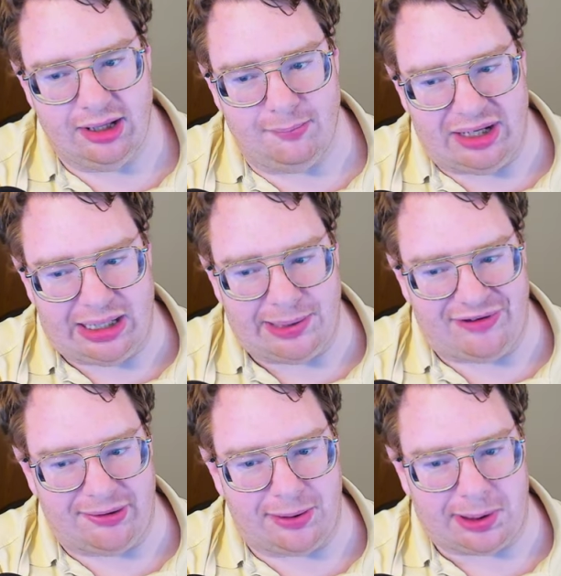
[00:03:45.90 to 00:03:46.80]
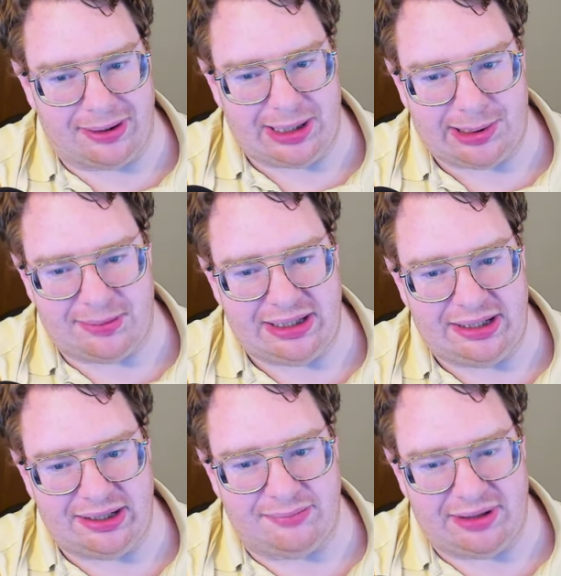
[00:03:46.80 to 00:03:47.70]
because of airstrikes
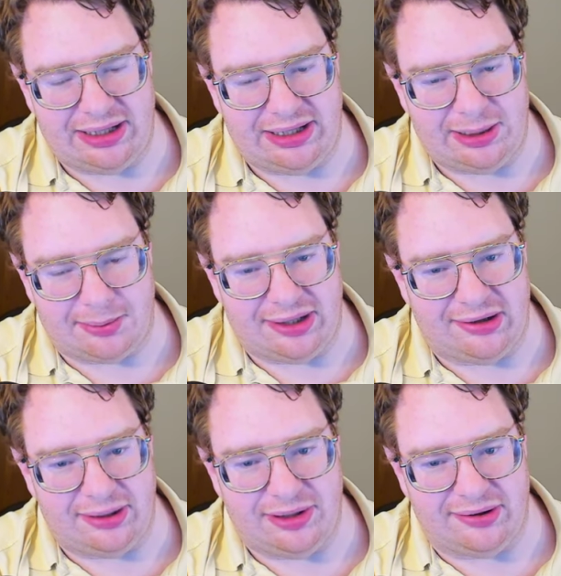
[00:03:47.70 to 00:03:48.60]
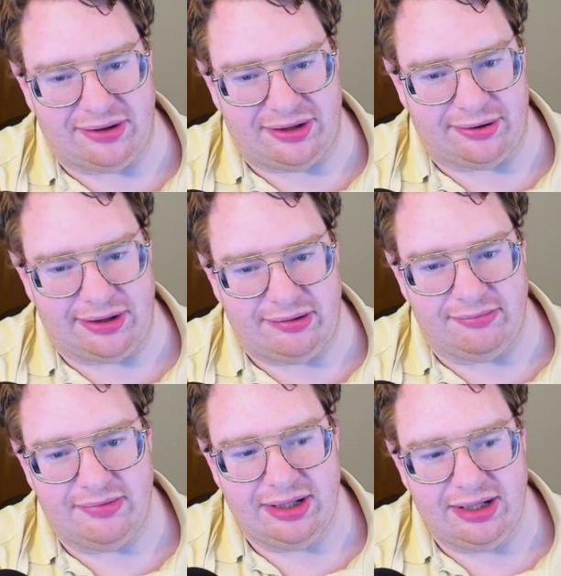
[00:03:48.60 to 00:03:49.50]
by the Israeli military
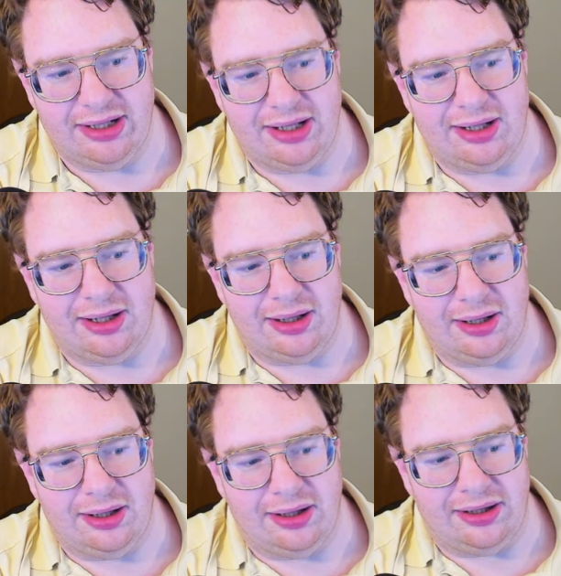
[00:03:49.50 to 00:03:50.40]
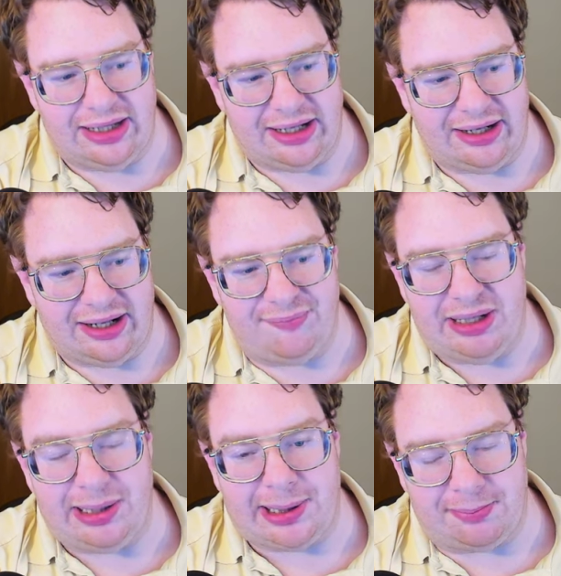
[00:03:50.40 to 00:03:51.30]
that have
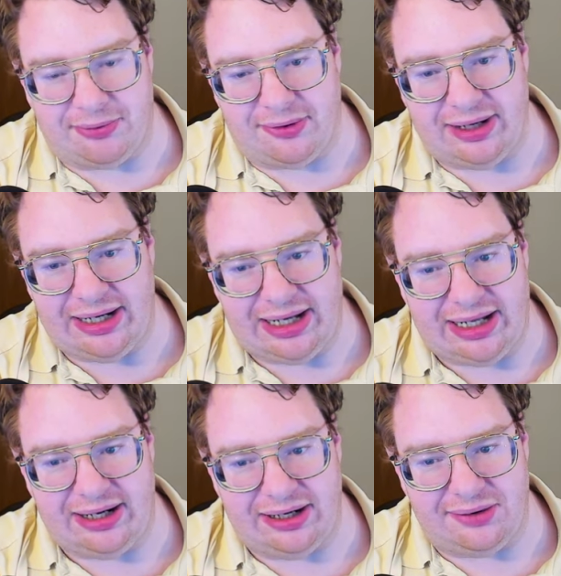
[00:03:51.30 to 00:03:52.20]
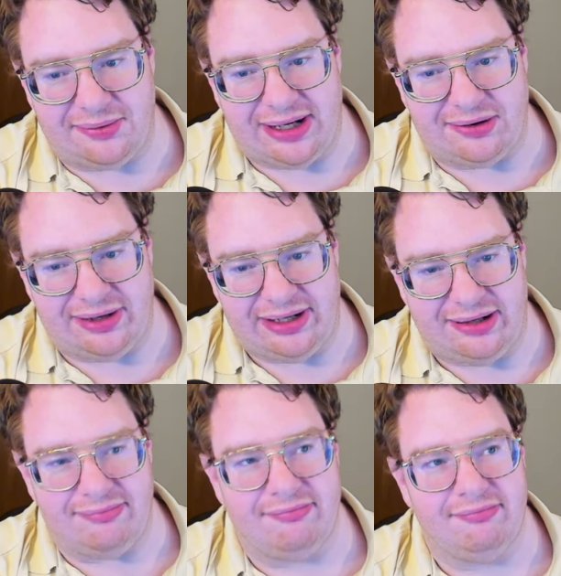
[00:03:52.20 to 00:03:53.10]
been supported and
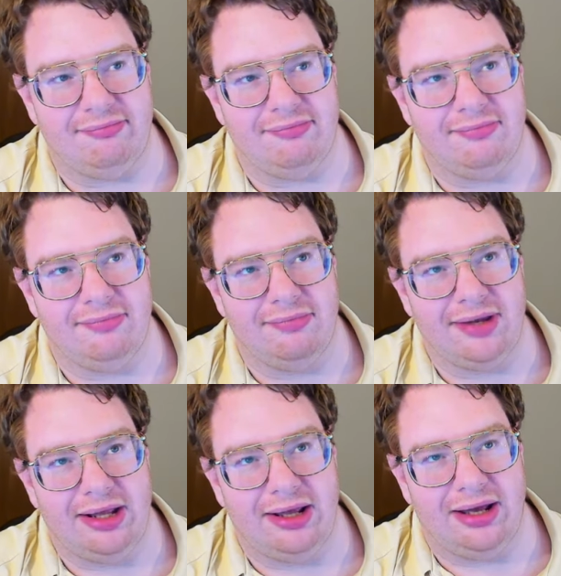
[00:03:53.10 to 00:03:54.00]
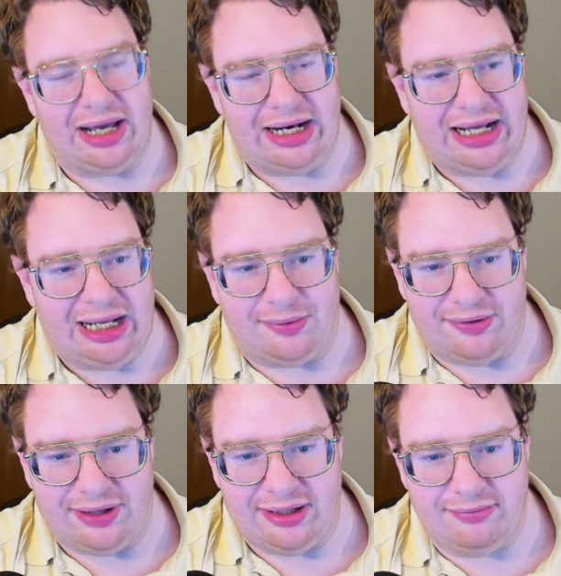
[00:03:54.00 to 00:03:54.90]
directly
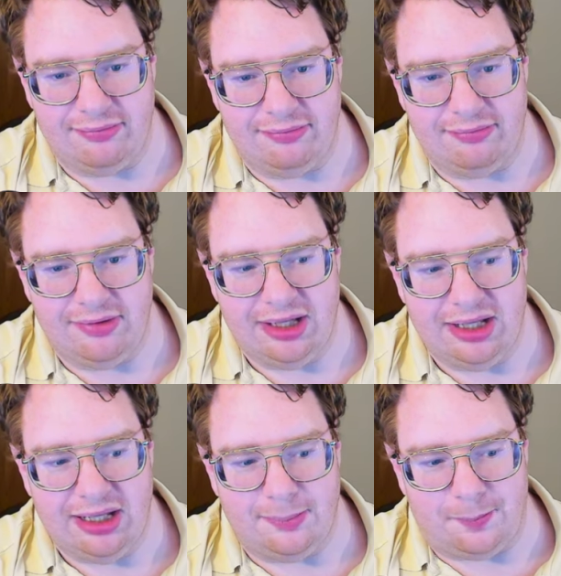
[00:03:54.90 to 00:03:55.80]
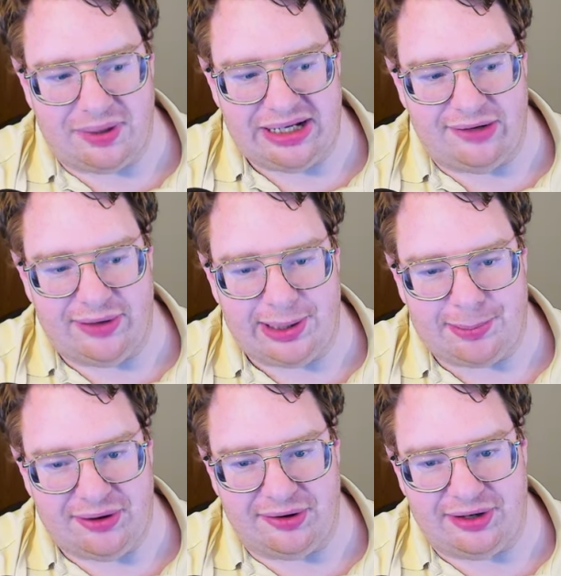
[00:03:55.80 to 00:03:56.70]
enabled by U.S.
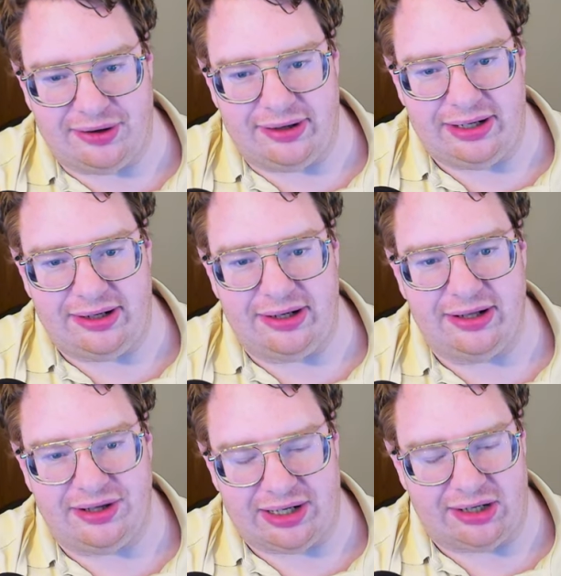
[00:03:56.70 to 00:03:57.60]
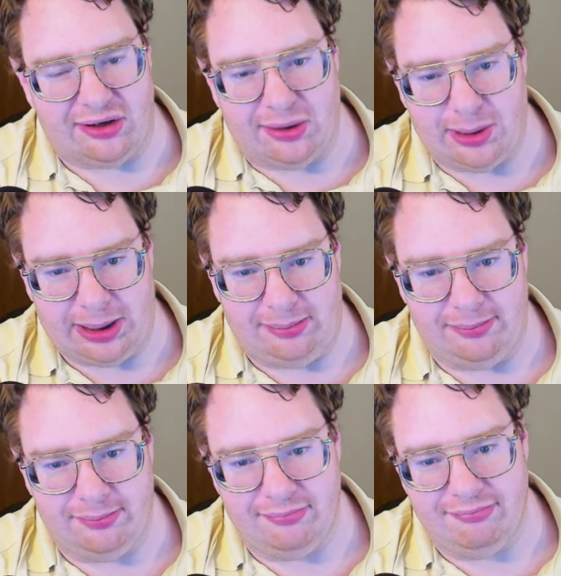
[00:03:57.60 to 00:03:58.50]
military technology.
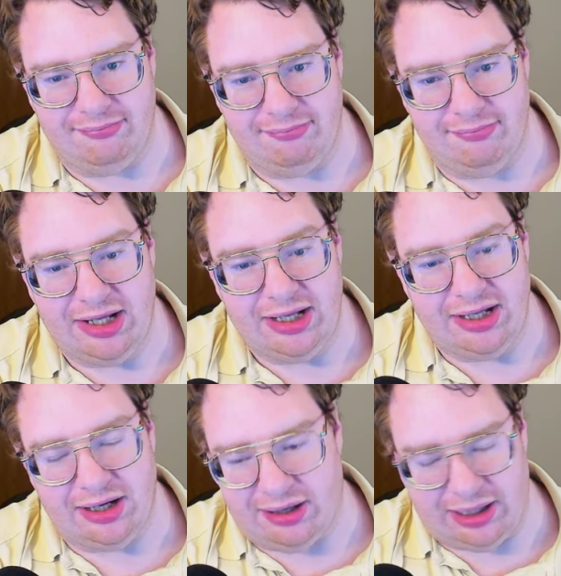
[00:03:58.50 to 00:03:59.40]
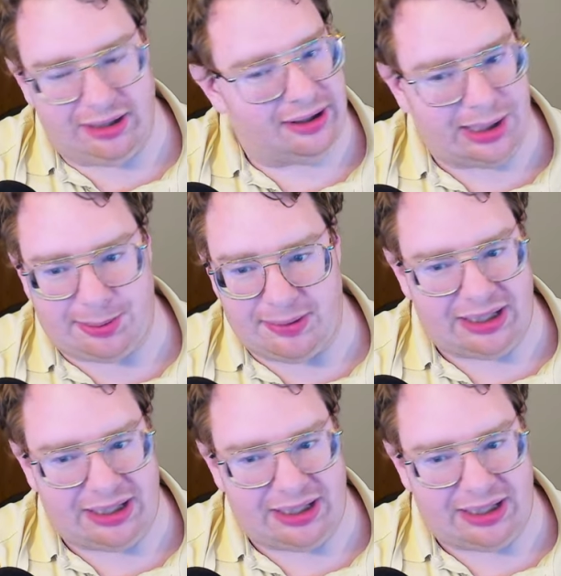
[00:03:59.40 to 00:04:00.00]
Let's make